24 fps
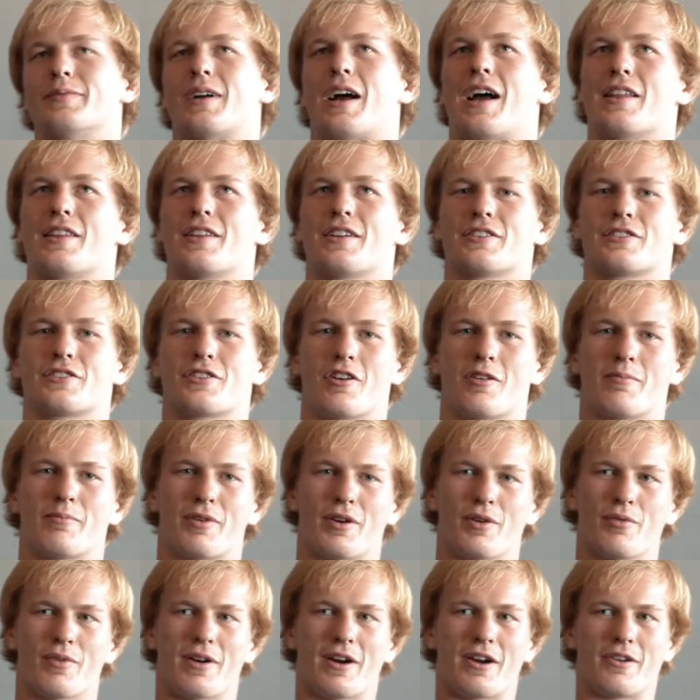I think it's going
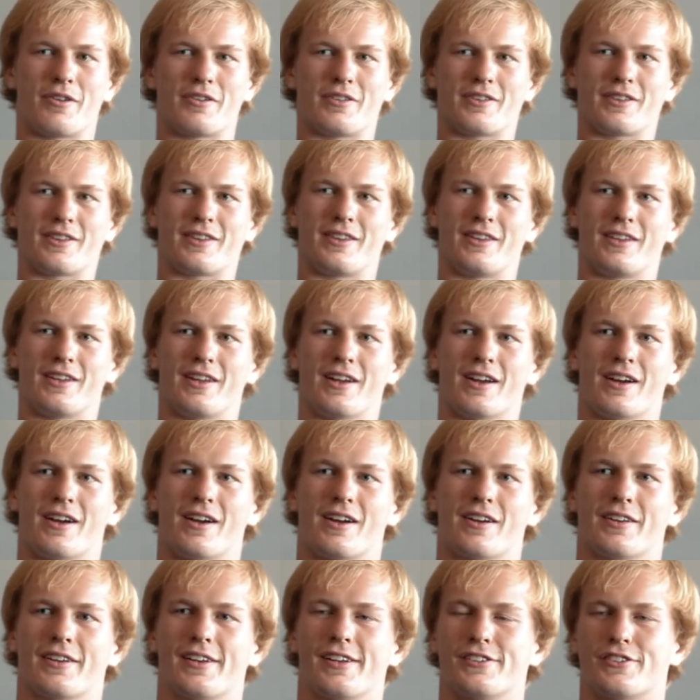pretty well.
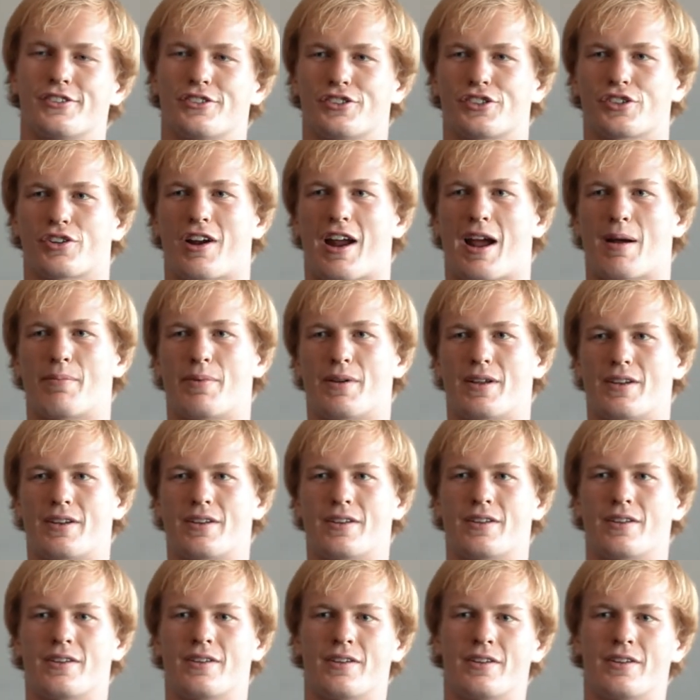The kids are scrapping.